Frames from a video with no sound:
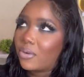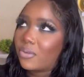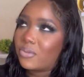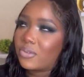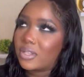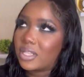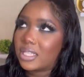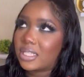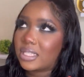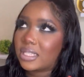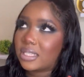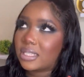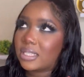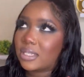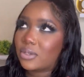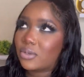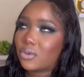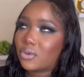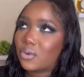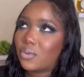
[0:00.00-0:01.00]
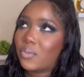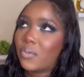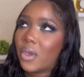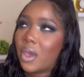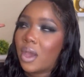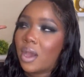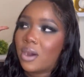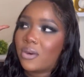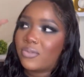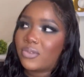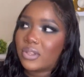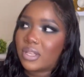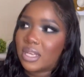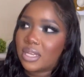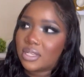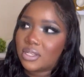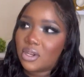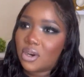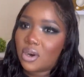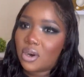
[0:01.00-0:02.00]
for the sitting room, for the
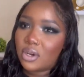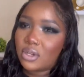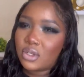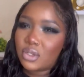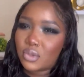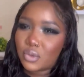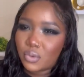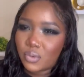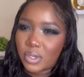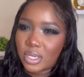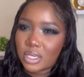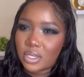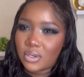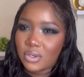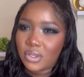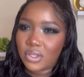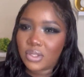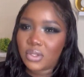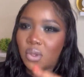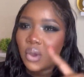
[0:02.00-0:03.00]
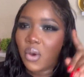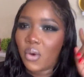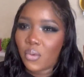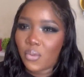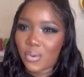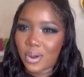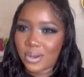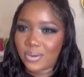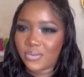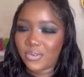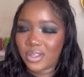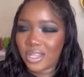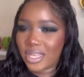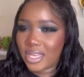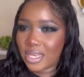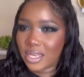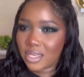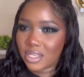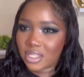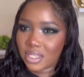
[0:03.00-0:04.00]
door, two windows, one for the
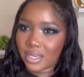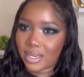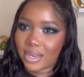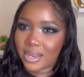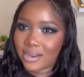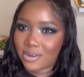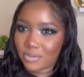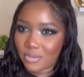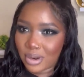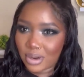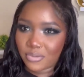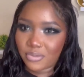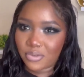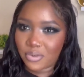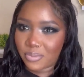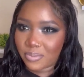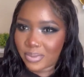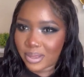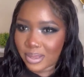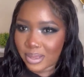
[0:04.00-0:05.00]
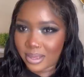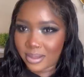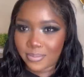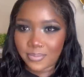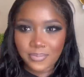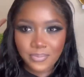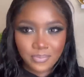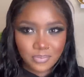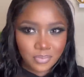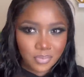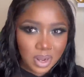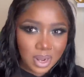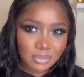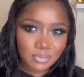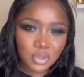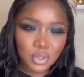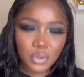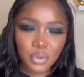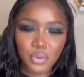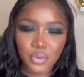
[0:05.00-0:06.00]
kitchen, and one for my
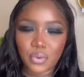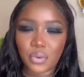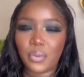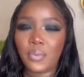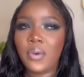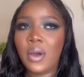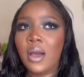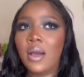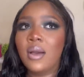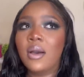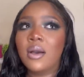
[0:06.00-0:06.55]
mom's room.